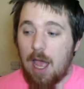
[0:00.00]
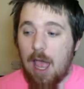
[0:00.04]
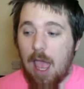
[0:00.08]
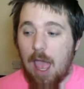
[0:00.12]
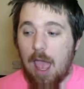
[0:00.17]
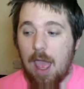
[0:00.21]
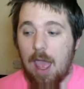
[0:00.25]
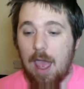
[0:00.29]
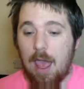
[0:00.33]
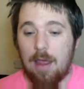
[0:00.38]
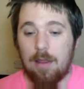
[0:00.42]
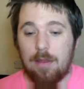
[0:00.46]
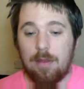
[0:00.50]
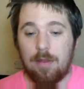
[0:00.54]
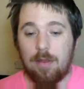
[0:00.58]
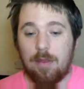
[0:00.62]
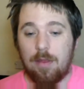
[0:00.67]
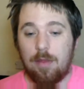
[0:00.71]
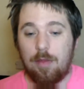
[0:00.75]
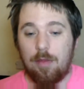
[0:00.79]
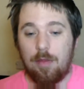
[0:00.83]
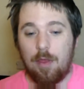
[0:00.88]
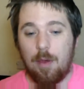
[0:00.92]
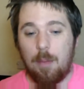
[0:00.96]

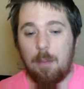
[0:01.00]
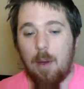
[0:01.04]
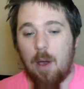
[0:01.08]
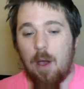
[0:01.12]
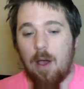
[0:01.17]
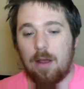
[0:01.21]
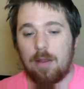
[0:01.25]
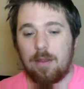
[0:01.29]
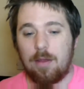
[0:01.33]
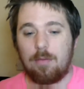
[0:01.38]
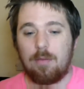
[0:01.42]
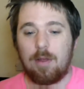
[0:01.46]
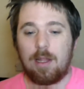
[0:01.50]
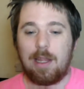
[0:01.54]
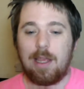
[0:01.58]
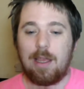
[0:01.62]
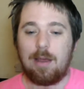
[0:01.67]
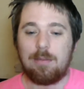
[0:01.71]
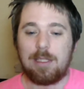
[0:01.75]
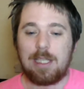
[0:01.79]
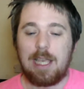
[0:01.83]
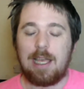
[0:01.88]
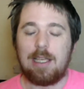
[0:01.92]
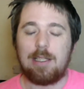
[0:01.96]
The part that really
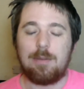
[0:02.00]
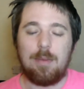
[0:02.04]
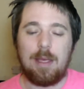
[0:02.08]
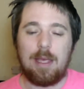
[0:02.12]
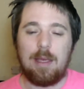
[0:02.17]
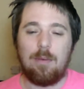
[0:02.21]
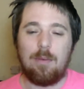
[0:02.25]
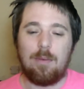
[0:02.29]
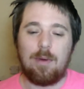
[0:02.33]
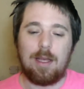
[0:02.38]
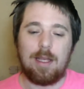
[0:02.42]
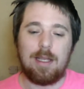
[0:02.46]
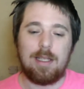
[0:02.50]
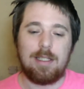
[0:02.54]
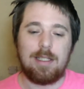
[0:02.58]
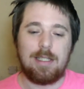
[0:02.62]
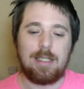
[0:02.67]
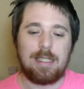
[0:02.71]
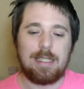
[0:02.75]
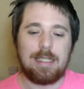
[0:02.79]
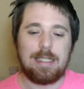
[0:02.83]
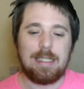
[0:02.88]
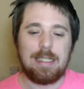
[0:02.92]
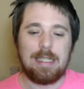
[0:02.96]
upsets me
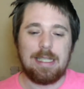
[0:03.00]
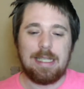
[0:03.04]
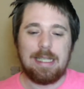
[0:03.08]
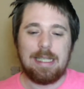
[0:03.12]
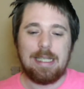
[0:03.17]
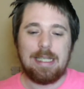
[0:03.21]
was